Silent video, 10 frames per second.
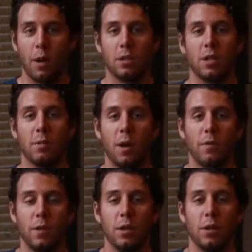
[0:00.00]
watched any of my
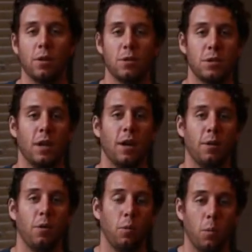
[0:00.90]
videos,
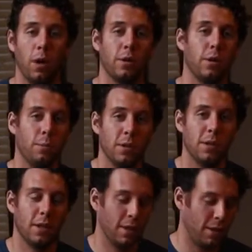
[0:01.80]
uh, welcome.
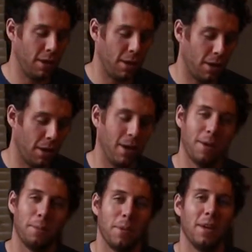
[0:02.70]
Uh,